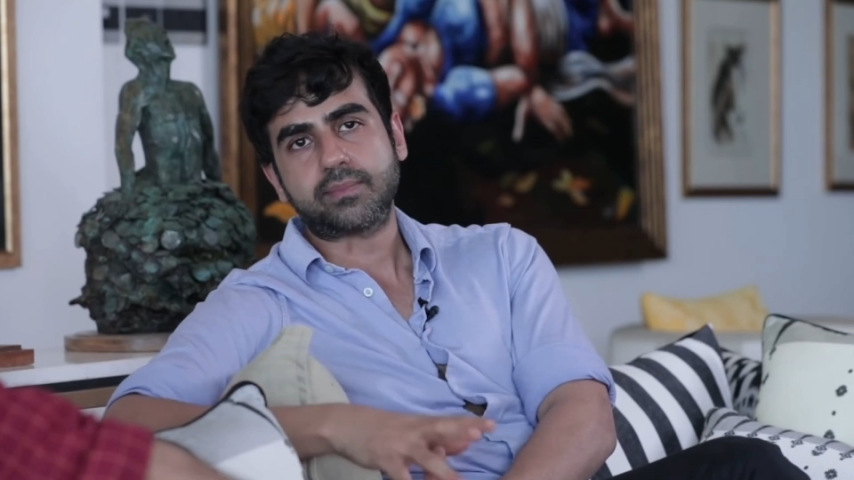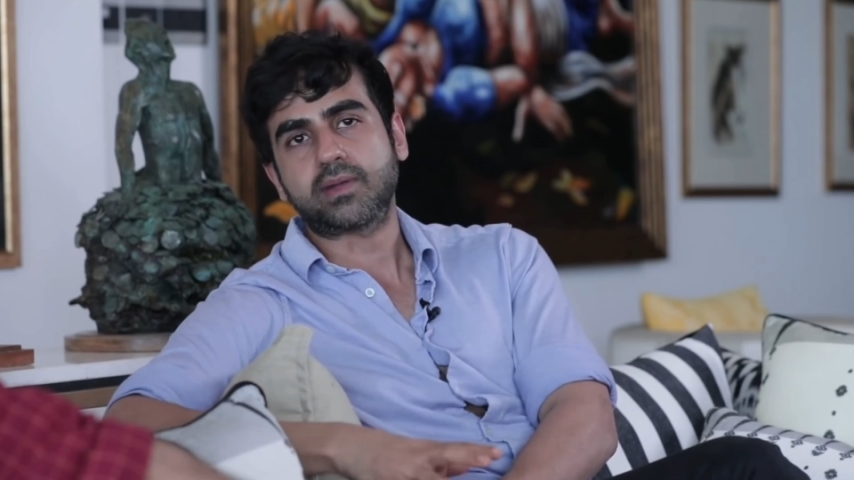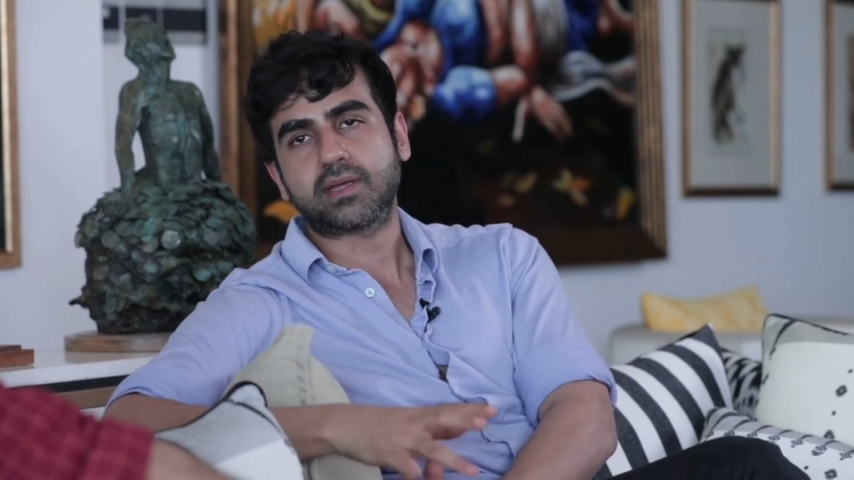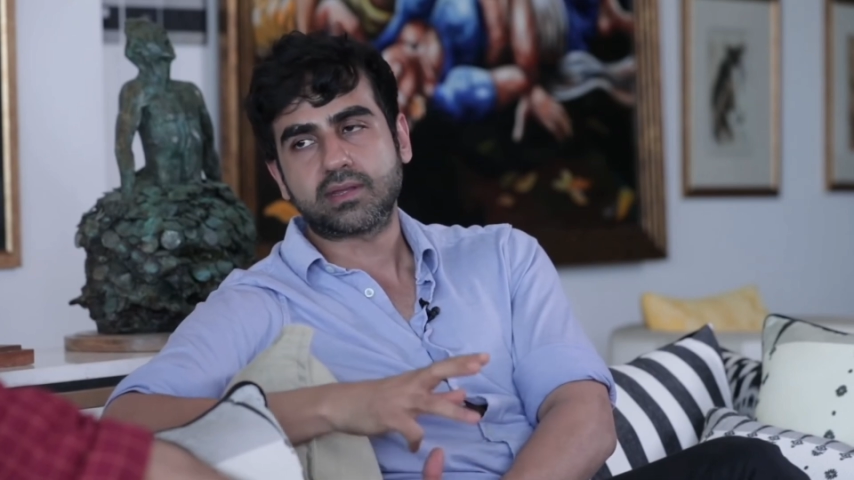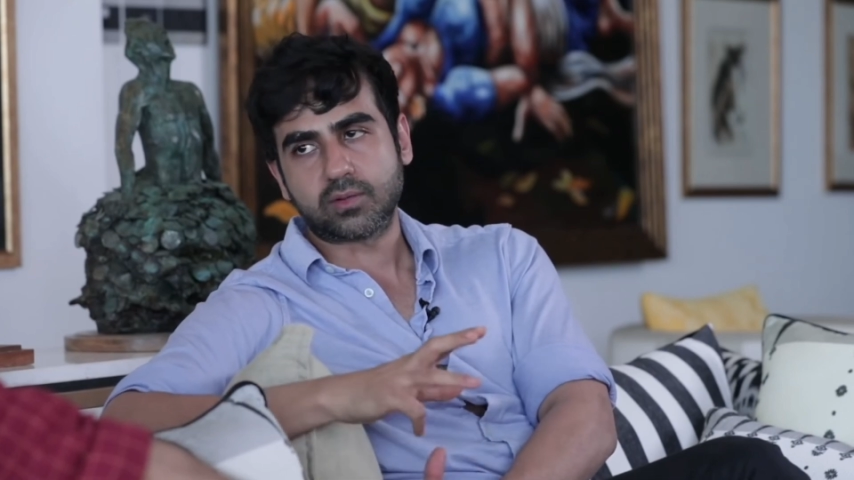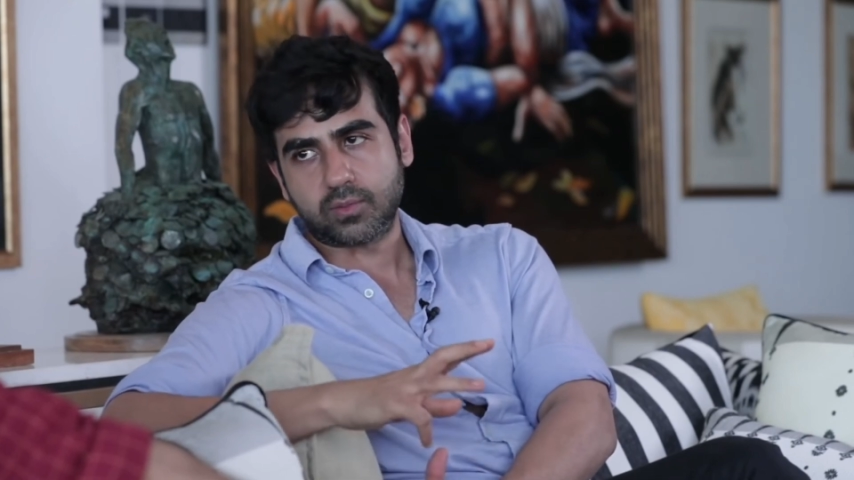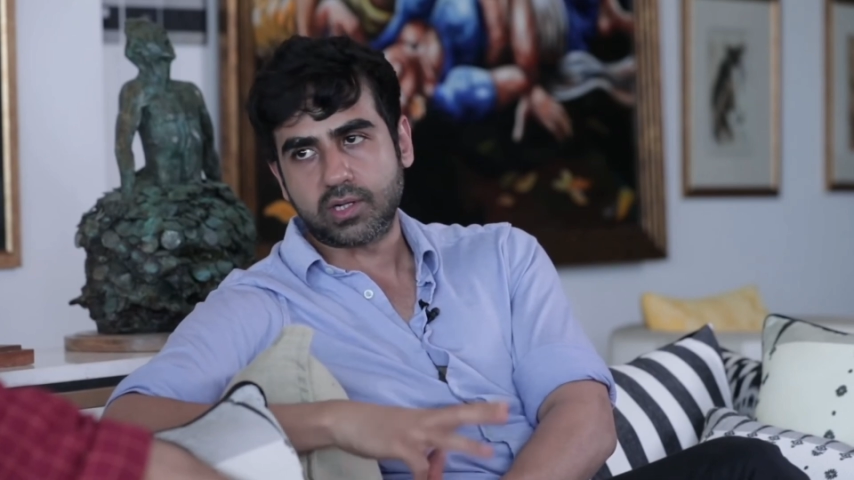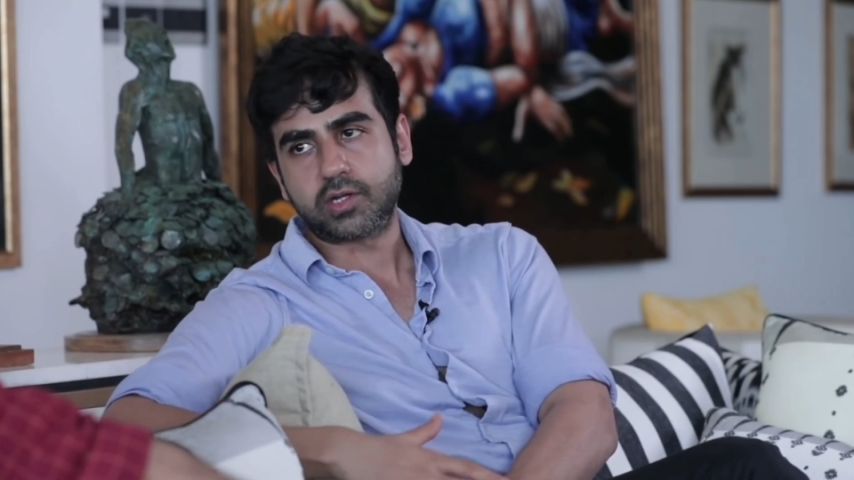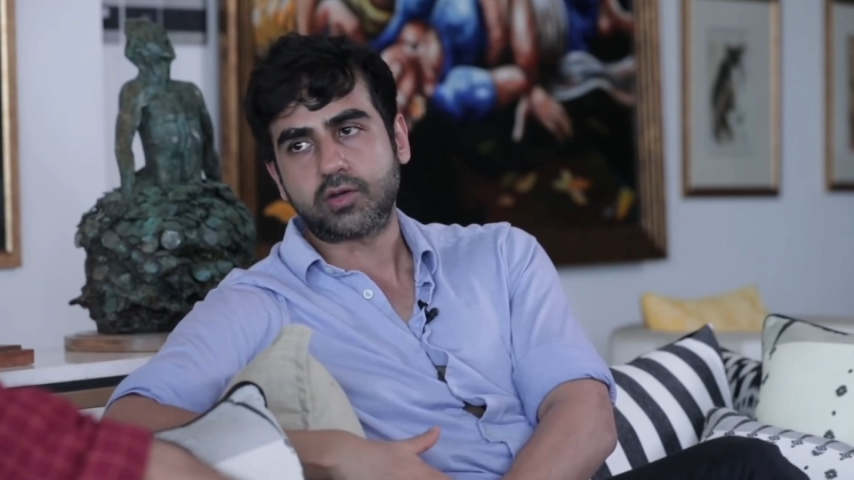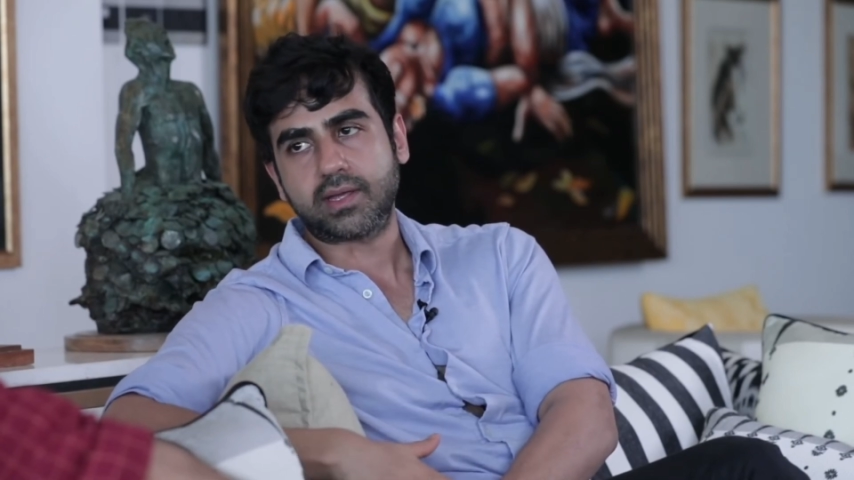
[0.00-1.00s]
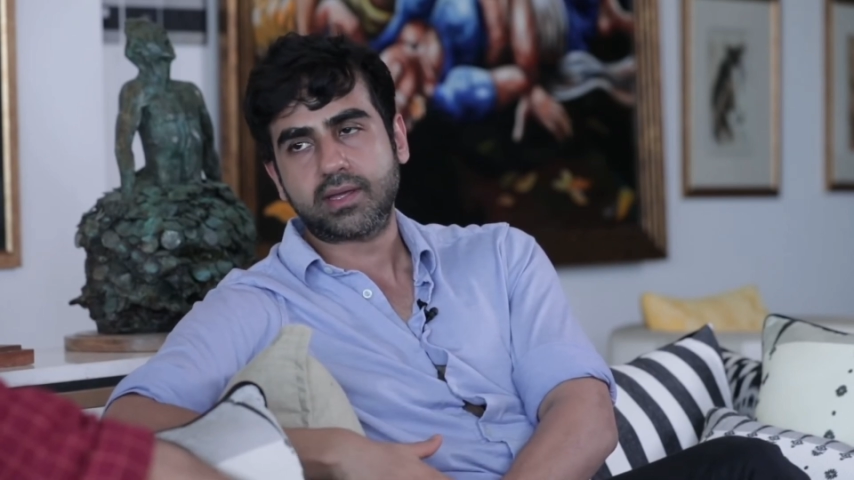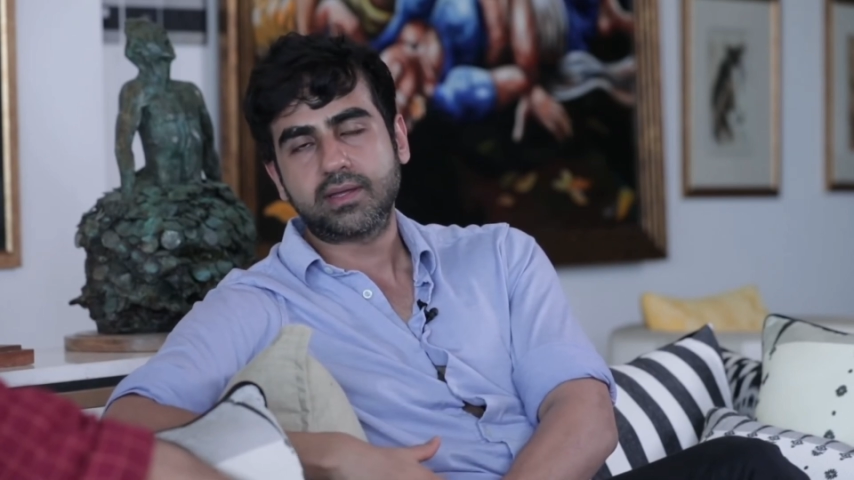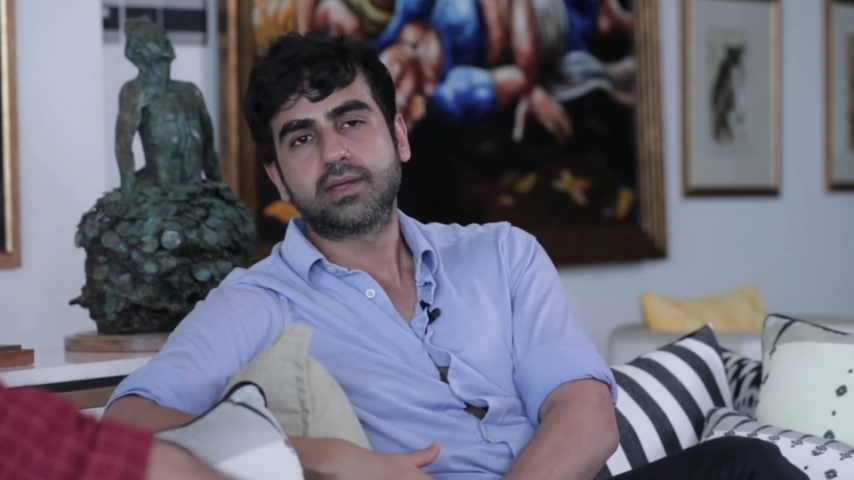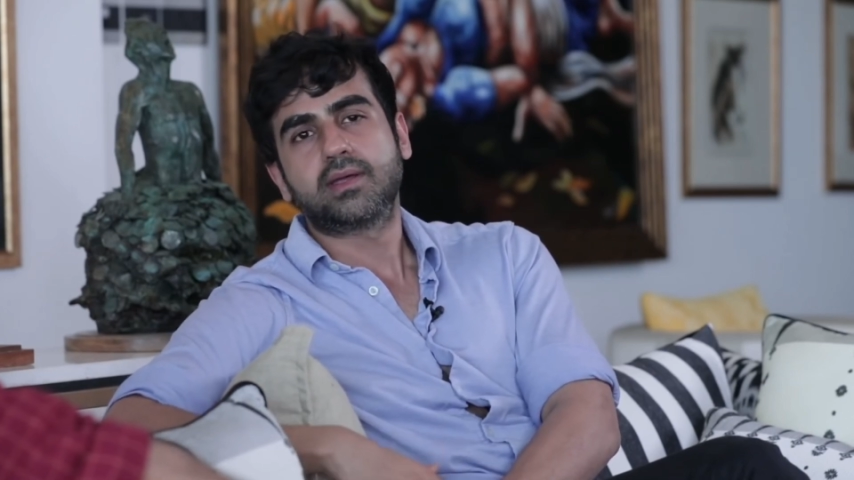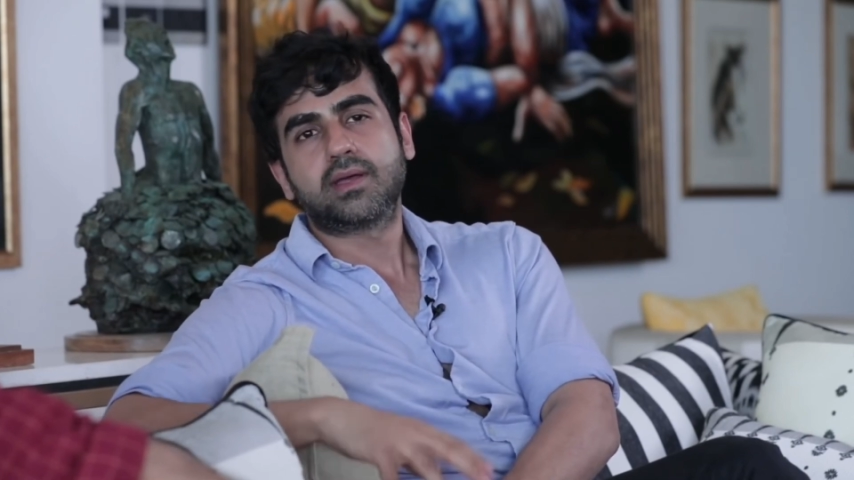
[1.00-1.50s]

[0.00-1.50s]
happening in the world today